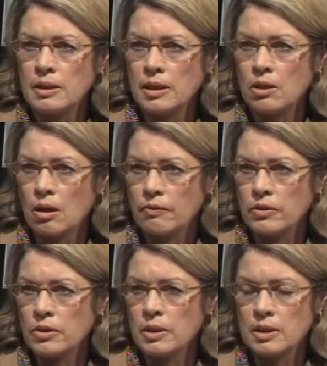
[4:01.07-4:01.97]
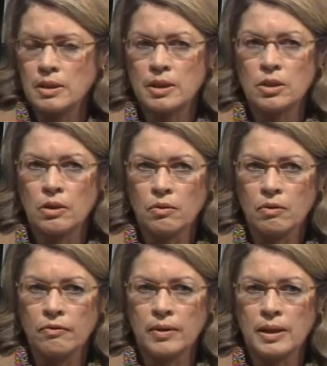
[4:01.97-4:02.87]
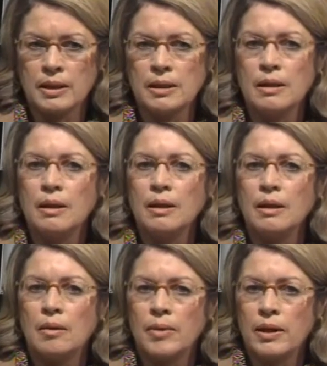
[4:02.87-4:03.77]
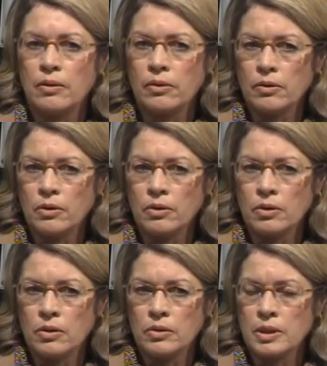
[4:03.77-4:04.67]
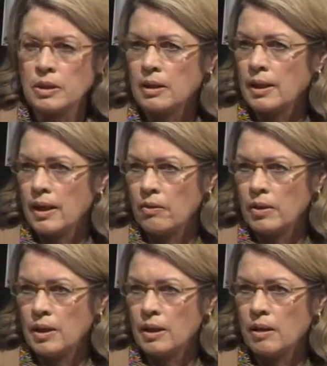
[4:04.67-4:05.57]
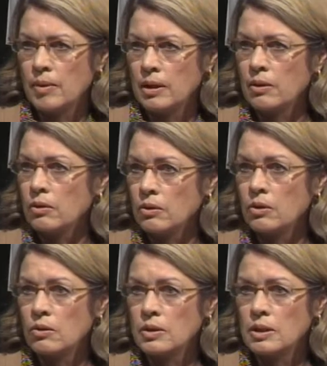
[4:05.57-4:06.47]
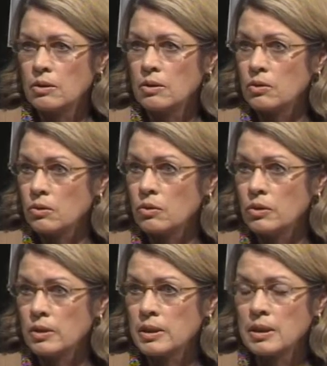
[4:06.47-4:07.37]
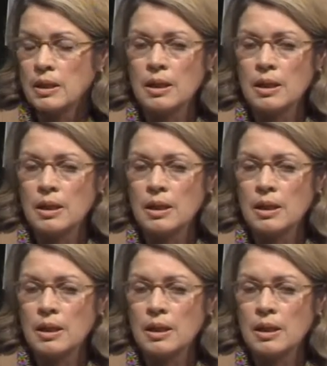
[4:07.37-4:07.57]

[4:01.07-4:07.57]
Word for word: coffers, the city general fund. About a third goes into the county, and about a third goes into the schools.